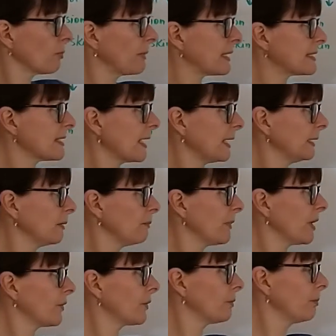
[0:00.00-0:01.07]
to maintain
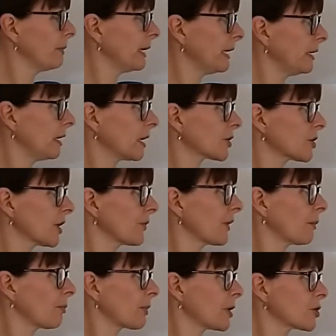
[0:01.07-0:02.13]
the mean
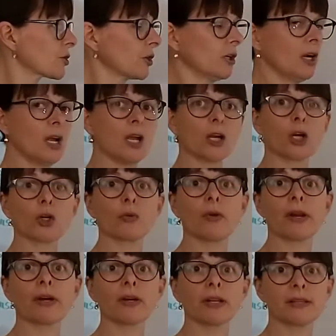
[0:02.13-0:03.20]
arterial pressure
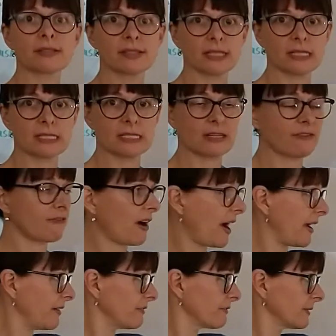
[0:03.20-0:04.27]
greater than
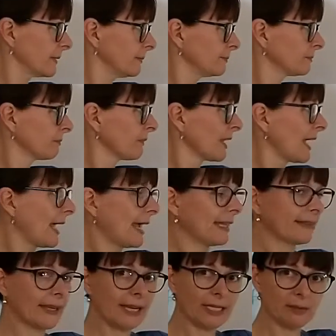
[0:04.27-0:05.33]
65.
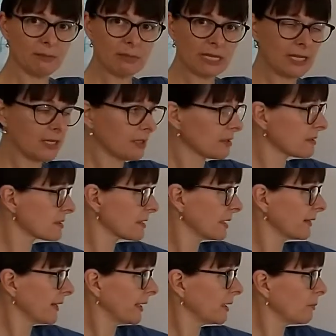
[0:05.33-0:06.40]
And that means
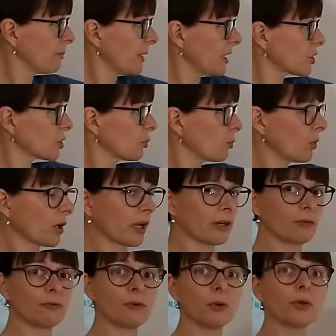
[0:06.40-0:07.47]
that the patient will
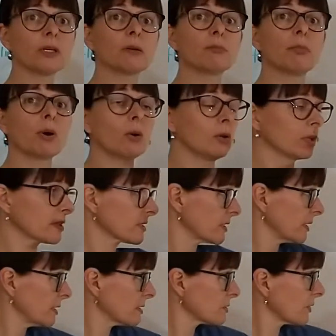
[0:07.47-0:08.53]
get fluid
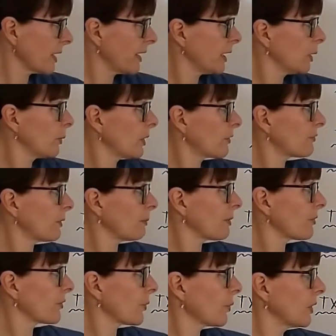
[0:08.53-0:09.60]
boluses anywhere from
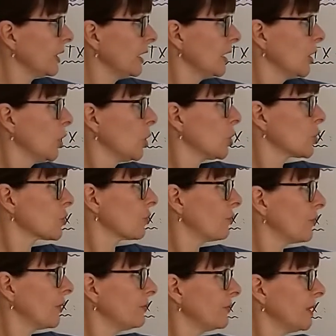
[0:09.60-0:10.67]
30 to
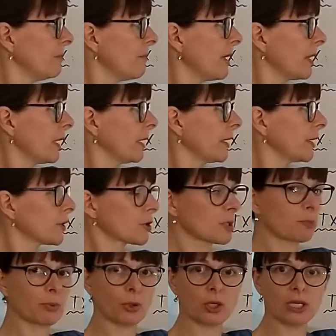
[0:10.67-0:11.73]
50
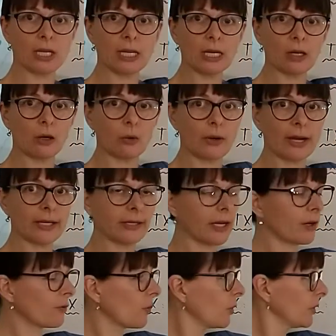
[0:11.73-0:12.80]
milliliters per kilo. And
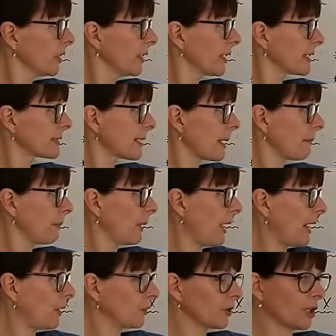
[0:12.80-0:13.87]
I wrote an example
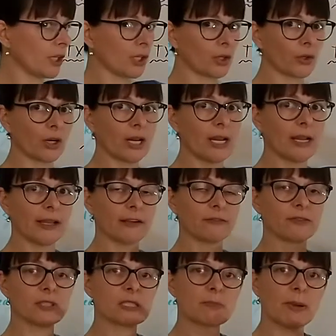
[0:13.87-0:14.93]
out here
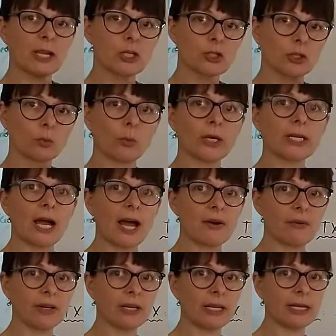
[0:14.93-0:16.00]
if this patient weighed
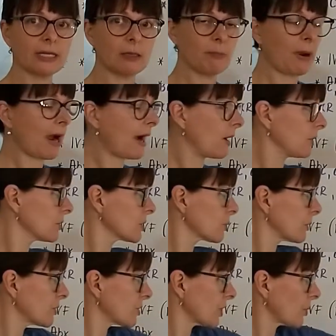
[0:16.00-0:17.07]
180 pounds,
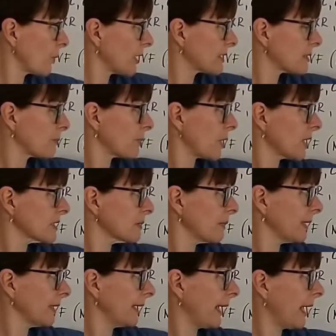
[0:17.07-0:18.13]
which equates
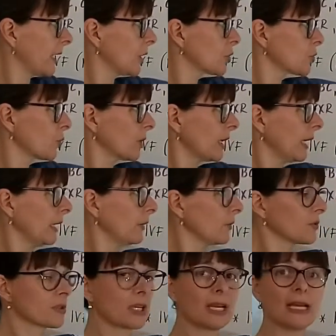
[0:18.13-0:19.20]
approximately 82
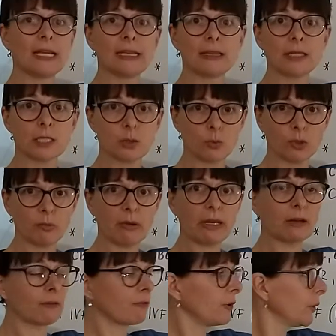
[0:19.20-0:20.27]
kilos, this would
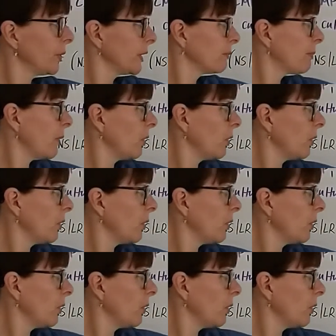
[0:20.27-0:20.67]
mean a fluid